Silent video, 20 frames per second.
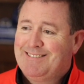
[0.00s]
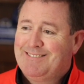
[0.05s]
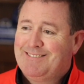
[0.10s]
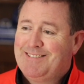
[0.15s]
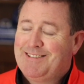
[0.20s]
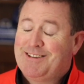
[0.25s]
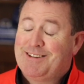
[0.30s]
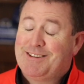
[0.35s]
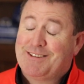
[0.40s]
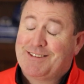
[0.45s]

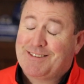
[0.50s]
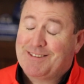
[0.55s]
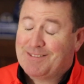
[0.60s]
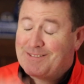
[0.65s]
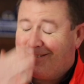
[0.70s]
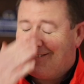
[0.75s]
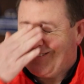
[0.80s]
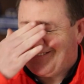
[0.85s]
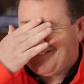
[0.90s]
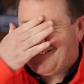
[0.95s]
which is the
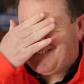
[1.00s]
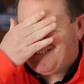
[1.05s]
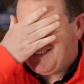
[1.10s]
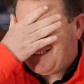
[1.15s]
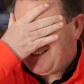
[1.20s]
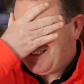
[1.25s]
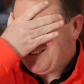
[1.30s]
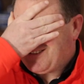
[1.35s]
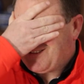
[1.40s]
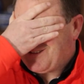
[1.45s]

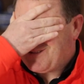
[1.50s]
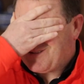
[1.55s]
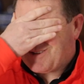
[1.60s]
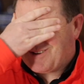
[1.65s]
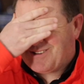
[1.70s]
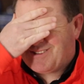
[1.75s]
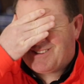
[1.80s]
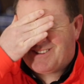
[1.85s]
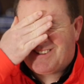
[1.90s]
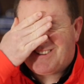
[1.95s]

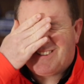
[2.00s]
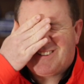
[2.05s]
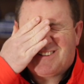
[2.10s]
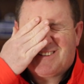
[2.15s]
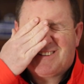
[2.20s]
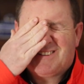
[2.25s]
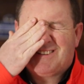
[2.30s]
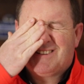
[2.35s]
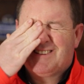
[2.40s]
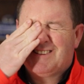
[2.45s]
worst.
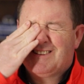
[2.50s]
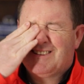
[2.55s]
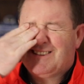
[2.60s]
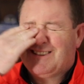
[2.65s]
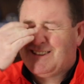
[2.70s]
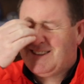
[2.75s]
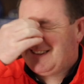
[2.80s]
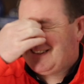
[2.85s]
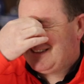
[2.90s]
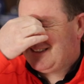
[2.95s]

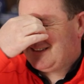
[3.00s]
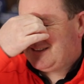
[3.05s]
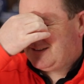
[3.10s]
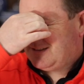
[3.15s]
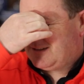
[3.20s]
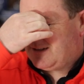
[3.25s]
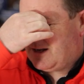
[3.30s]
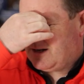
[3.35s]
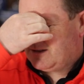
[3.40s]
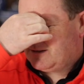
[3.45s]
It just
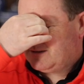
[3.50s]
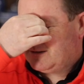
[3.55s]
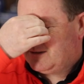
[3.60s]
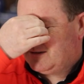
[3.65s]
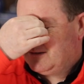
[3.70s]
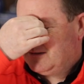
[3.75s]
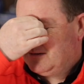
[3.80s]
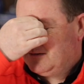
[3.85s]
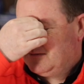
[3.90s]
sucks.